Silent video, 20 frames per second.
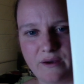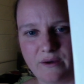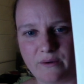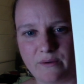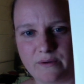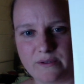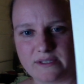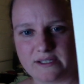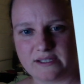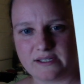
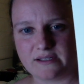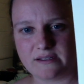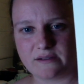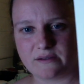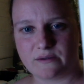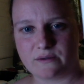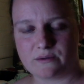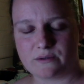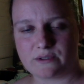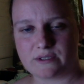was this
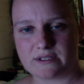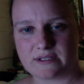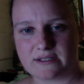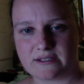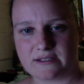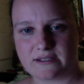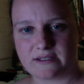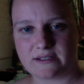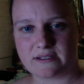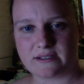
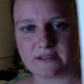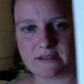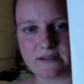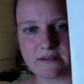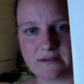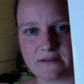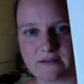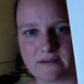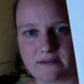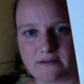gorgeous
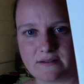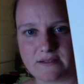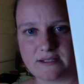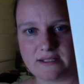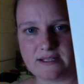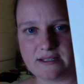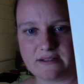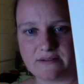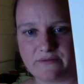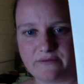
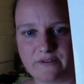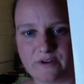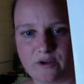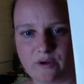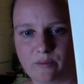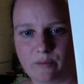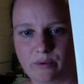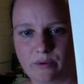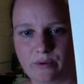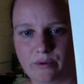scissor fob.